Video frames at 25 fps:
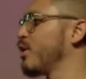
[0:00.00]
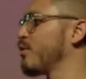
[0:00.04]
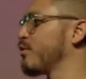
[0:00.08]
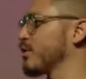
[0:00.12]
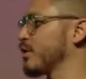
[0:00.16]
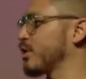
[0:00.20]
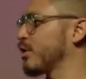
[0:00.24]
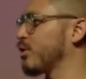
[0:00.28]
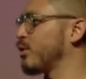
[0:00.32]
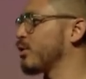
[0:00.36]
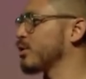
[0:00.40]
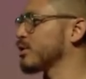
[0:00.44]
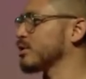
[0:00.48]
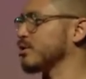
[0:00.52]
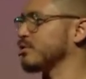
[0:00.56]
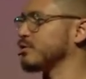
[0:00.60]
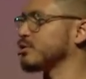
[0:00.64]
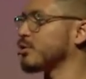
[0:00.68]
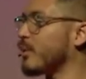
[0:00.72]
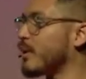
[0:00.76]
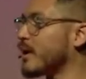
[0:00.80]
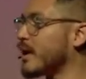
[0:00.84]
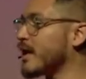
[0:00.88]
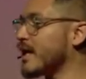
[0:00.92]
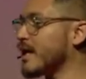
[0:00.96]
over the course of
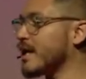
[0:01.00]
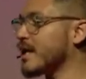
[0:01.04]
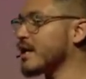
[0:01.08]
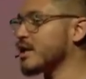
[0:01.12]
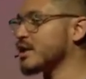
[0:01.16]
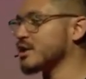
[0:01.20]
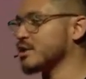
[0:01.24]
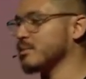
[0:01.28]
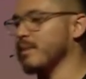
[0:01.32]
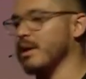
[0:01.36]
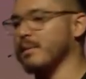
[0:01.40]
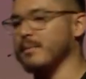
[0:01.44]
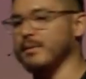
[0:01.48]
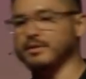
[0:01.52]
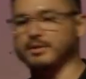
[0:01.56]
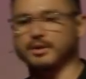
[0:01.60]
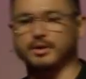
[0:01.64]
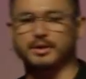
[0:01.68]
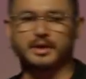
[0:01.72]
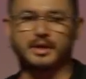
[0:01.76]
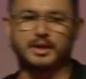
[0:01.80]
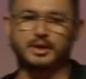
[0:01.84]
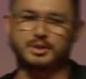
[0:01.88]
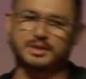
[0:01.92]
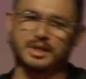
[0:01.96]
20 years or maybe
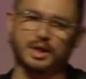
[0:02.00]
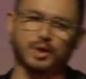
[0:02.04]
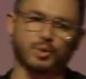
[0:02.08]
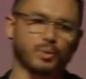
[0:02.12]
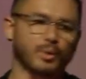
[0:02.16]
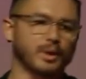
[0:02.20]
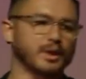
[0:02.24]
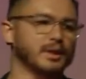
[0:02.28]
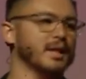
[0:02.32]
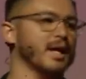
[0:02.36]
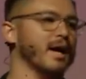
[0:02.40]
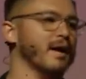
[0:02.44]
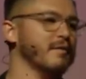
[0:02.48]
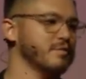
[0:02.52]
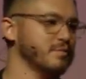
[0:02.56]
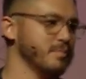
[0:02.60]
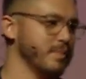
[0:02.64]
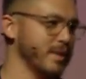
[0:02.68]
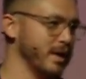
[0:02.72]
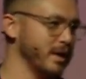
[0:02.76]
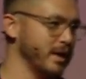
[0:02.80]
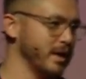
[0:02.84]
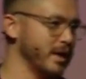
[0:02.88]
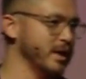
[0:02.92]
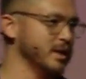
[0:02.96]
30 years, like one
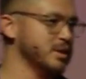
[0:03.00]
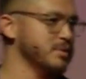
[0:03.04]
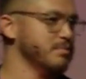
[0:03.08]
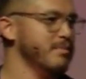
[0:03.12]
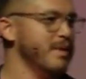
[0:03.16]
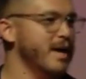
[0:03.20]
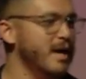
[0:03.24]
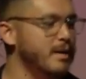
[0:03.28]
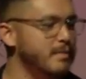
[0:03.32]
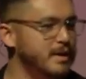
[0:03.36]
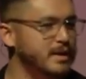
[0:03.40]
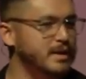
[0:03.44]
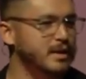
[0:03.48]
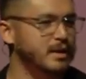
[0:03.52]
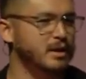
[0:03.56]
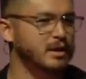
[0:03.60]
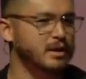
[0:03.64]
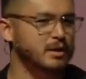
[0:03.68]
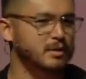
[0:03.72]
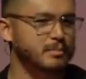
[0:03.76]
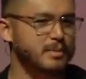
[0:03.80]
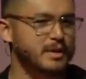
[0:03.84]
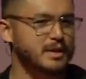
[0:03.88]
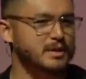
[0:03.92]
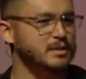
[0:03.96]
lifespan each, maybe there
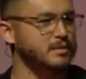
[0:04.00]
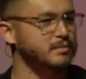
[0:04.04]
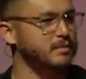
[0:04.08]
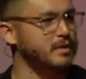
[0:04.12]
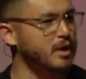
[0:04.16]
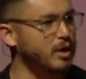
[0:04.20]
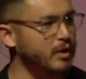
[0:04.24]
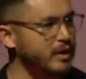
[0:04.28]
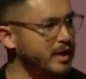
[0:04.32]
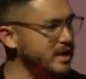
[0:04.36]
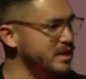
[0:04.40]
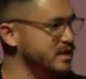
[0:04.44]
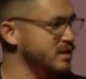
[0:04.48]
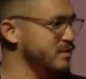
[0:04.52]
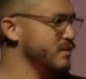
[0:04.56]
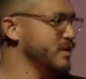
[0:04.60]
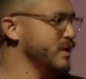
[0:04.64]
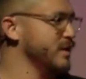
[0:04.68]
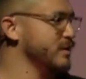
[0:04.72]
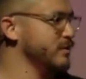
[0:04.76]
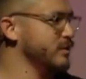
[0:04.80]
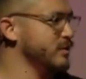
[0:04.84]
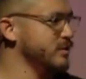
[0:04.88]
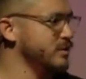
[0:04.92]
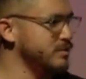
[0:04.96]
could be some
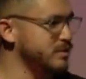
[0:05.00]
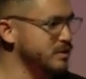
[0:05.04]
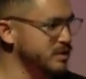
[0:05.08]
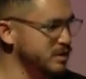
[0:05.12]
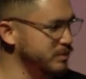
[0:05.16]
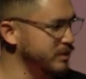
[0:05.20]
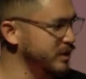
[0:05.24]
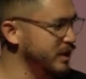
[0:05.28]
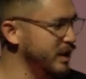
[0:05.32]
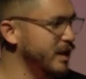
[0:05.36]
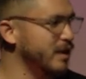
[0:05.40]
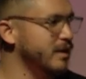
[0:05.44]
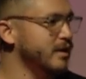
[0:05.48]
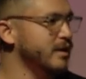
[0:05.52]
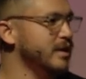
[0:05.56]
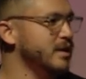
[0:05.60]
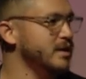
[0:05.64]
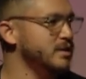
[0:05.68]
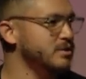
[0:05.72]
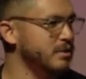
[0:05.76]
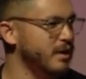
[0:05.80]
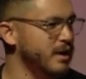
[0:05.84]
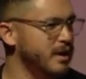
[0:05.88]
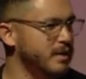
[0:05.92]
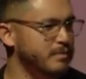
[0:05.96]
cohesiveness or some
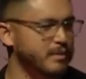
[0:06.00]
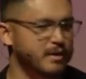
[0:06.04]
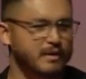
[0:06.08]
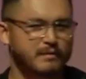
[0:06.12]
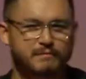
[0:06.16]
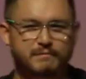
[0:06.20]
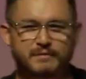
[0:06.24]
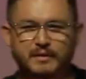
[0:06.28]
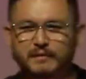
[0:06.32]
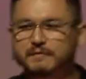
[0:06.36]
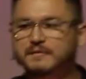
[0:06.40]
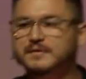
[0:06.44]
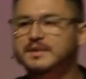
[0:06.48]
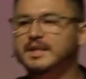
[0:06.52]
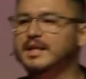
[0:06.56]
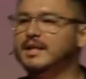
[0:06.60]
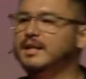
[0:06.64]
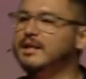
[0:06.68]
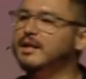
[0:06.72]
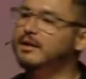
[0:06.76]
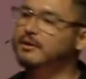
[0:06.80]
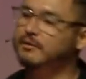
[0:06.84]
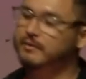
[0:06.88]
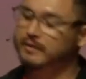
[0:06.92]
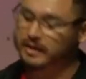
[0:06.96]
similarities, right? But
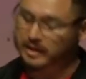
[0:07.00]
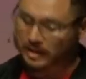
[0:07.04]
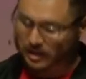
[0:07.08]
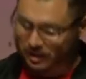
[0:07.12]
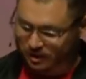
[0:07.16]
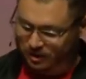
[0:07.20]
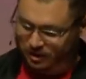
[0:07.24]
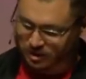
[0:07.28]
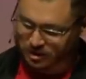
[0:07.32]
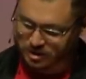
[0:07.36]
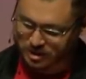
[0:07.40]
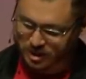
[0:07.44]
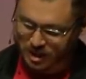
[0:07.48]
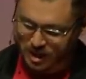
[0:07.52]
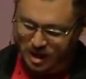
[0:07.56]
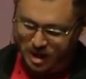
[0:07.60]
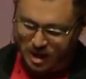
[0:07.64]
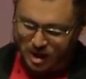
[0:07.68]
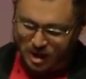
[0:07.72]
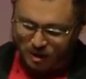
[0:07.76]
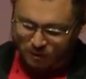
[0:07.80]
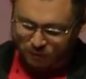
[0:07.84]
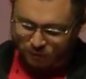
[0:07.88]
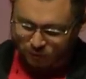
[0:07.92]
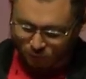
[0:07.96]
1,500 years,
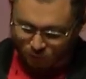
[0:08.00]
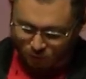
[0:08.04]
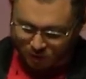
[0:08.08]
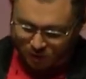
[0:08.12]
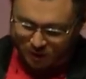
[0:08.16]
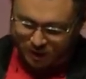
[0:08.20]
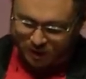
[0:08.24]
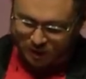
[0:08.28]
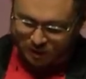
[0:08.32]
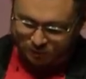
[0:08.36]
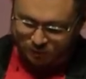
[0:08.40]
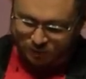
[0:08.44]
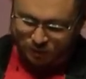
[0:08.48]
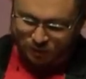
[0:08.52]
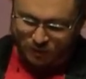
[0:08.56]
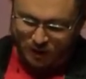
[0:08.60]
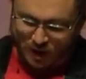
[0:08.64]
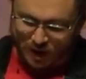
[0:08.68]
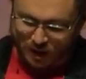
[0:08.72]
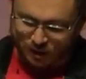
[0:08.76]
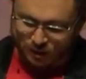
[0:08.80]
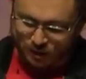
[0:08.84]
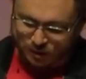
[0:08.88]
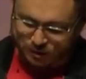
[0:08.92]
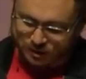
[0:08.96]
40 different
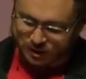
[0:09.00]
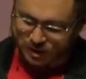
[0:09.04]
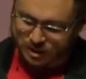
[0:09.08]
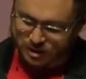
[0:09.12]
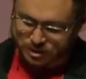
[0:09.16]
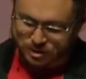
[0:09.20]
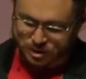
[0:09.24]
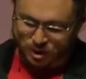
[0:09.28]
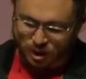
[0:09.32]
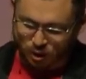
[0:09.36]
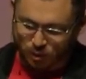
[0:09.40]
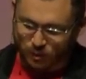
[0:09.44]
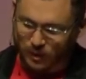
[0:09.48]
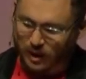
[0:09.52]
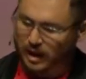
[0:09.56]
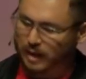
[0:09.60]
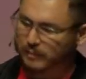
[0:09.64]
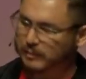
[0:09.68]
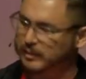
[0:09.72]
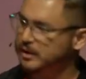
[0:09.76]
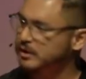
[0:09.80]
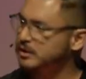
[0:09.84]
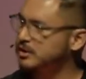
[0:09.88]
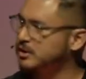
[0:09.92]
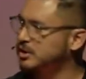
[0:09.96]
writers, there's no way. I
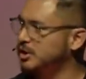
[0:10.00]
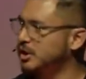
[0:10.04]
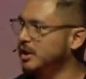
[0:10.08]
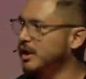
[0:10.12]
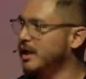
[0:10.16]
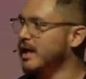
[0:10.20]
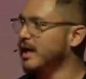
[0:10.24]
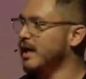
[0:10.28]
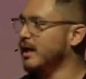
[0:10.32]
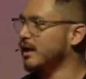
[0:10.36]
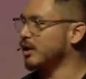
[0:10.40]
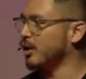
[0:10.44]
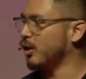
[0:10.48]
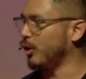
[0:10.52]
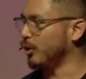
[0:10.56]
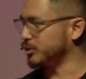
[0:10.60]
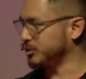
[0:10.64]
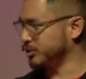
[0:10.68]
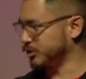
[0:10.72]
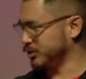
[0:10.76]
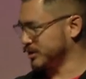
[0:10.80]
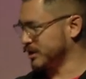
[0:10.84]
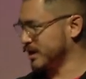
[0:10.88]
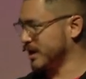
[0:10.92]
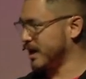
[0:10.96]
mean, just look at
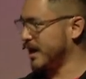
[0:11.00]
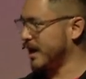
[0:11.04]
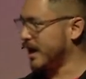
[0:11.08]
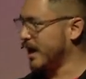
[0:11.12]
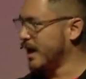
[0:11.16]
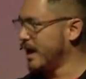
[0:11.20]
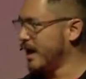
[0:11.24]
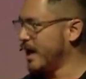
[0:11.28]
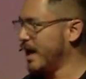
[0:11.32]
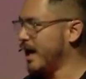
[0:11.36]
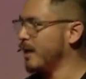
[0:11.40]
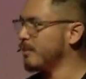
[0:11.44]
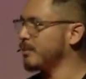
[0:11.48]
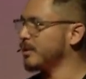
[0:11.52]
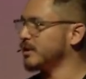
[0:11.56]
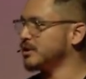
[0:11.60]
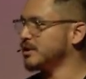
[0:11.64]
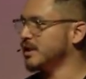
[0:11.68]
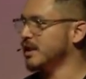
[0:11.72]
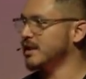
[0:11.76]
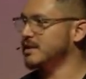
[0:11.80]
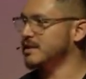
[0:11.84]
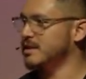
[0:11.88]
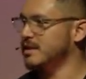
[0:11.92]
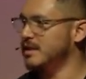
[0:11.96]
culture today. How much
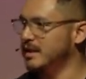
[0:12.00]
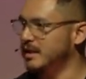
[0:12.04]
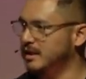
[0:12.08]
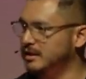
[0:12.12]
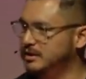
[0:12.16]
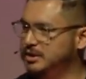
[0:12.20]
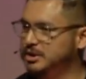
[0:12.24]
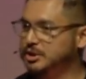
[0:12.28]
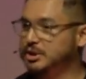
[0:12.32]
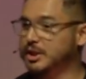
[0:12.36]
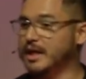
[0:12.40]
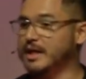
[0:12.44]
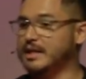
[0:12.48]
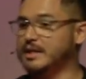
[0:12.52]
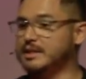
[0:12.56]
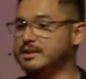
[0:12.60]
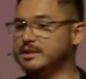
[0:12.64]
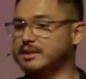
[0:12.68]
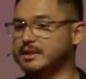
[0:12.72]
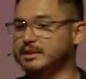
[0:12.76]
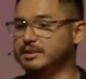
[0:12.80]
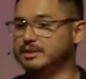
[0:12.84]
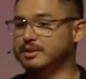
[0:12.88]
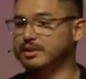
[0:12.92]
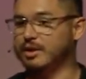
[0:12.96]
has things changed
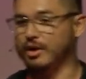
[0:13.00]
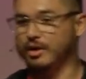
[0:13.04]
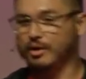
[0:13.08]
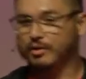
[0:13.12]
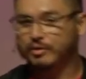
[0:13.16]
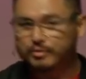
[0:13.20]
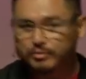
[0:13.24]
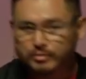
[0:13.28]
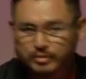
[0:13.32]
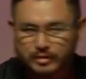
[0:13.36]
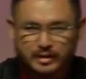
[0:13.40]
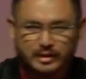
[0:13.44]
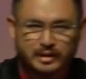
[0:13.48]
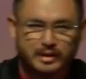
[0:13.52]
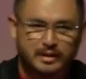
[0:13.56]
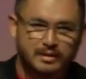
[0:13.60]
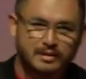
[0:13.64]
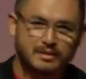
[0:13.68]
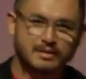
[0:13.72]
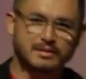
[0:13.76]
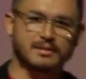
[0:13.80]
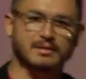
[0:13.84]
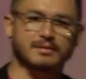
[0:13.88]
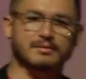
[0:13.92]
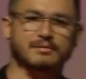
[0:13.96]
since COVID?
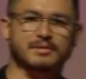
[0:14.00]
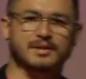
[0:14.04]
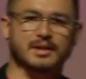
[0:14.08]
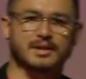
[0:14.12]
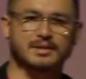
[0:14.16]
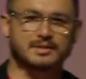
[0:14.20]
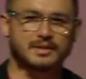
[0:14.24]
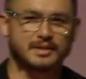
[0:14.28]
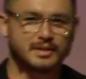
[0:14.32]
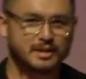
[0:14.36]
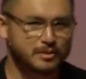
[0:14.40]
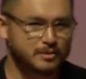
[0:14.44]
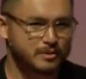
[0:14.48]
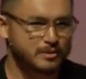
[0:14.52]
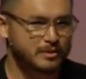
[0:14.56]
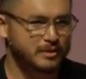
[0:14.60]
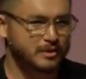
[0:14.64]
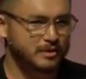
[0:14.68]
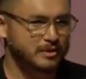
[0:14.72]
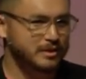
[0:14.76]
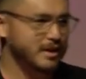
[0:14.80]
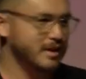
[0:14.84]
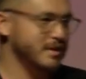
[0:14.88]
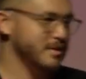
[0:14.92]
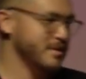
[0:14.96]
Can I say that word
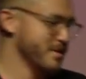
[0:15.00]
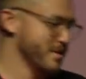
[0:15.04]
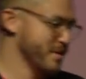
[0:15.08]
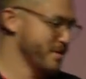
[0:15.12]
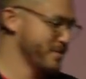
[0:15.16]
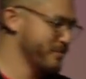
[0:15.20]
online?